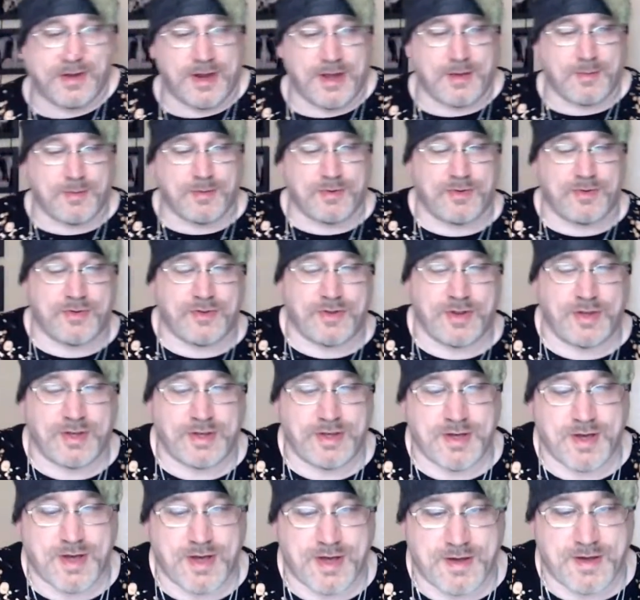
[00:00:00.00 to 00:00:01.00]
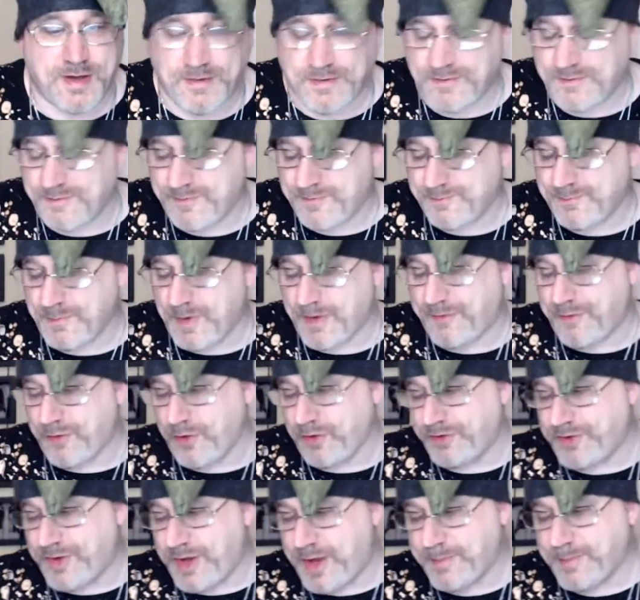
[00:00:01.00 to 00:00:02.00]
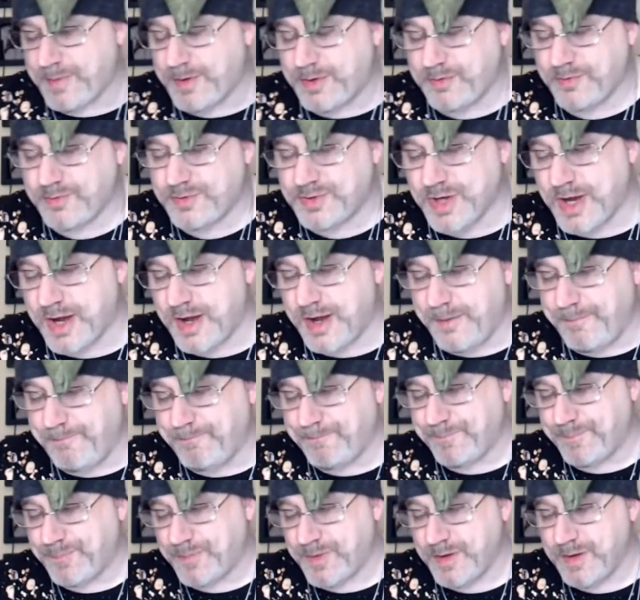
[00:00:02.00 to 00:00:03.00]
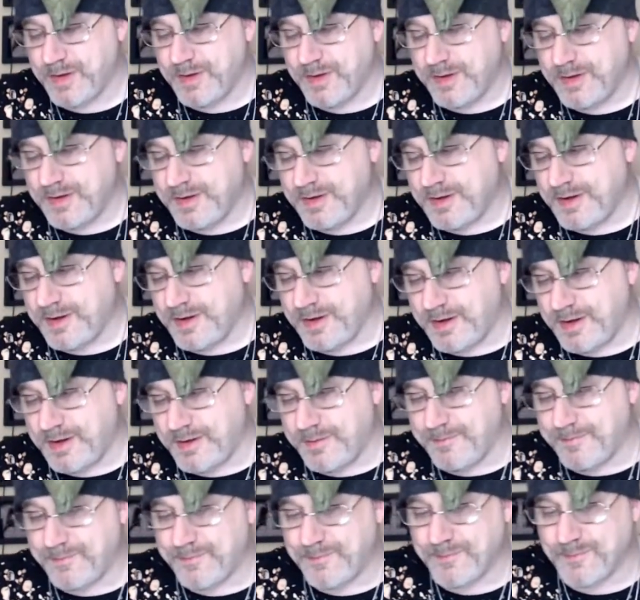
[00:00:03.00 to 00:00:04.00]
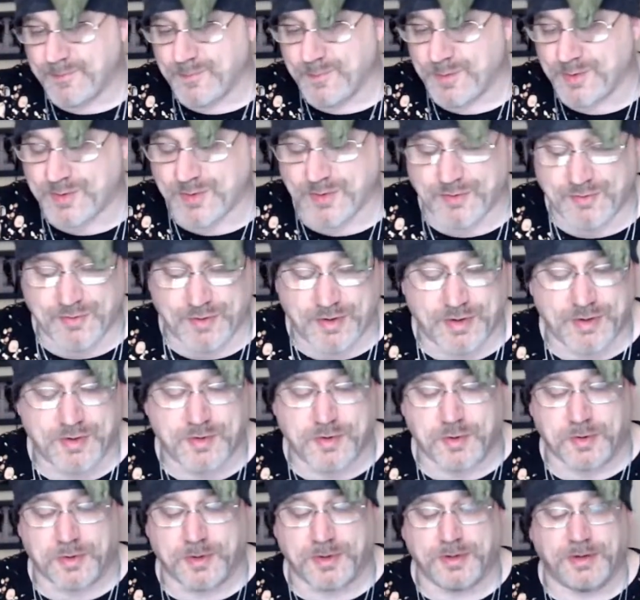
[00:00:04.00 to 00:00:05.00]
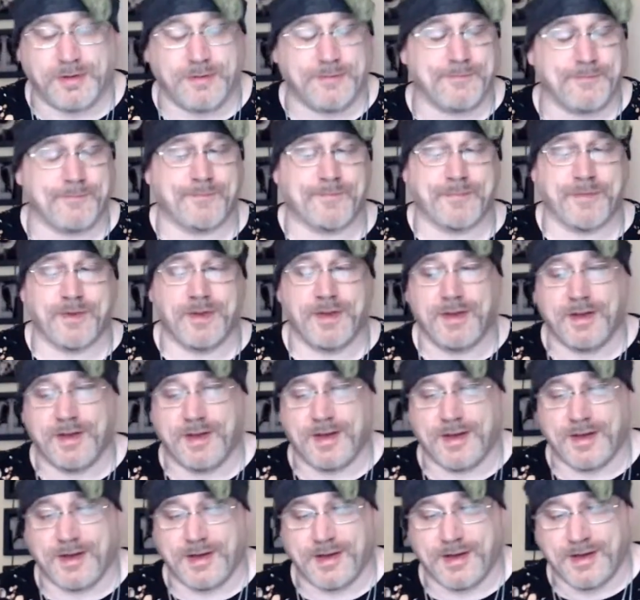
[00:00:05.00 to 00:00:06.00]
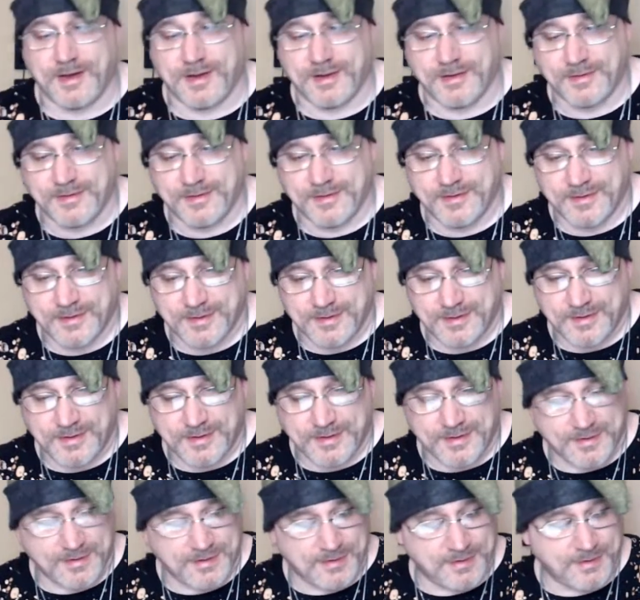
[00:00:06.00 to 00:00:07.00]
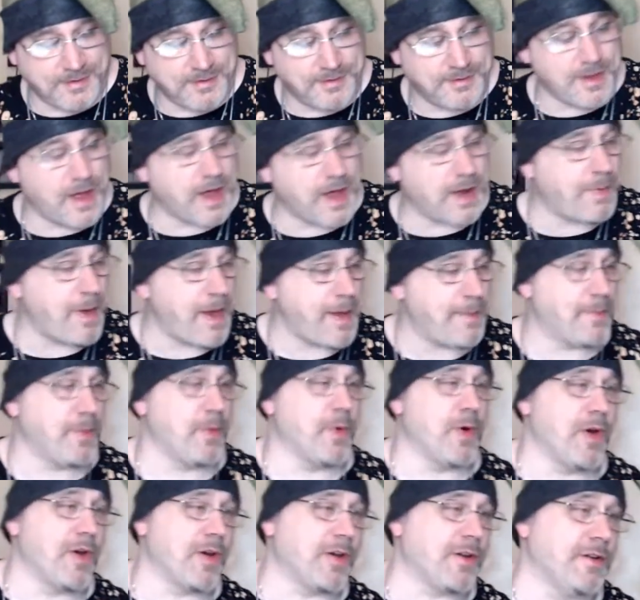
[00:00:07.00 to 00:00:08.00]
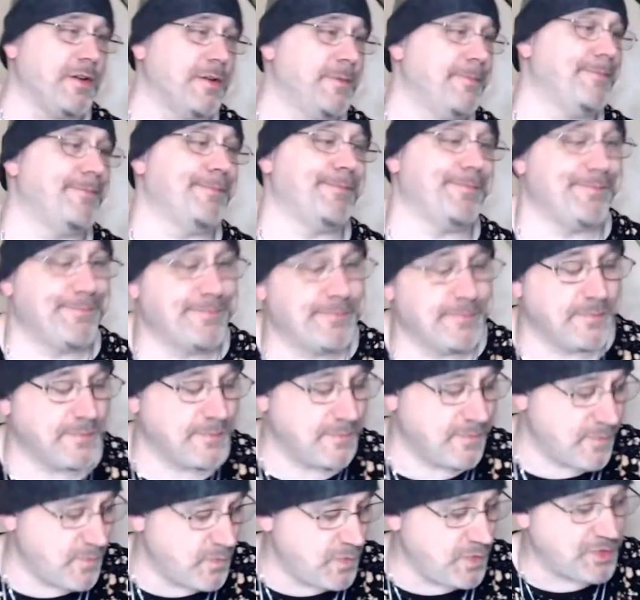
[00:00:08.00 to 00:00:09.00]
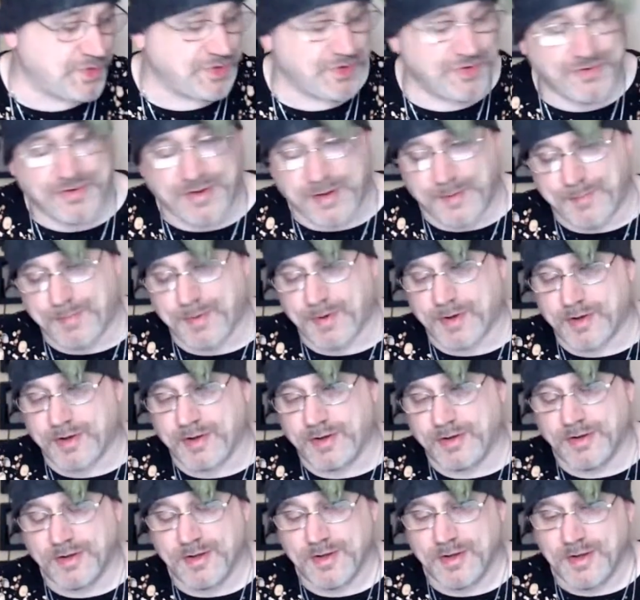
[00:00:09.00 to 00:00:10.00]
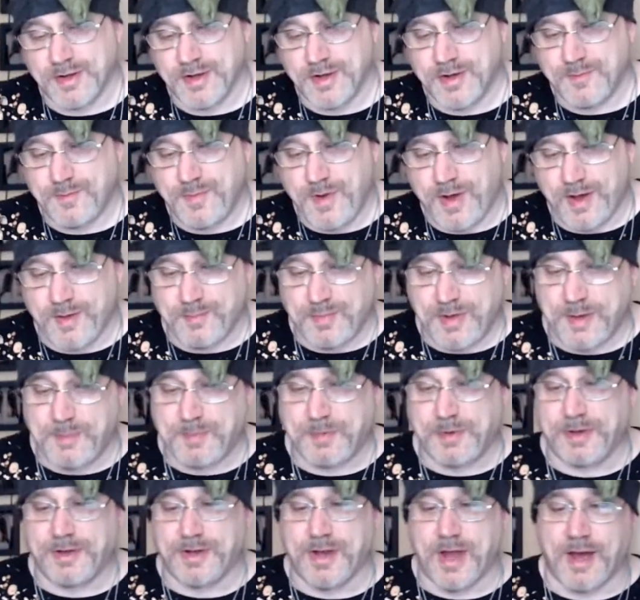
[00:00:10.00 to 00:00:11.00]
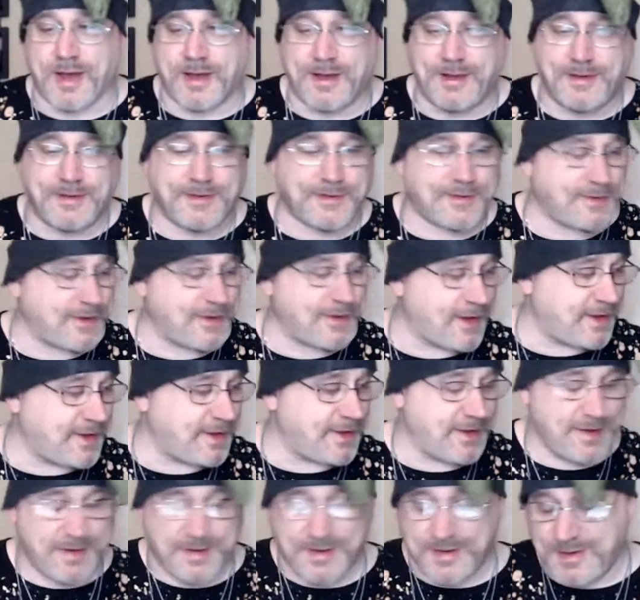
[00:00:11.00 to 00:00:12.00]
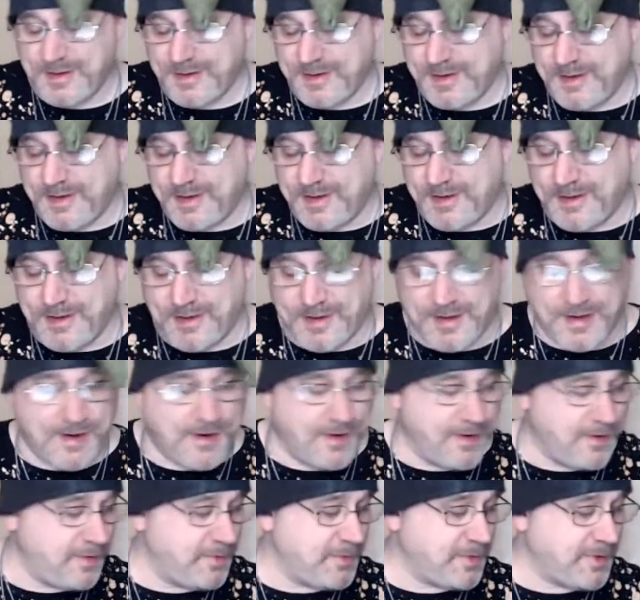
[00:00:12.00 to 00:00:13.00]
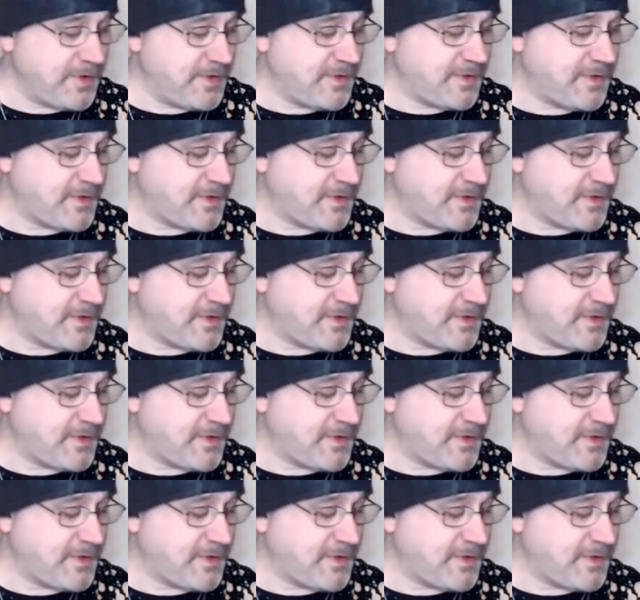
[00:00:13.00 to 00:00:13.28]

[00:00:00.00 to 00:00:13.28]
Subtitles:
was the my first day at my new job, which was really cool. A lot of paperwork, which is typical, but people are nice, and people are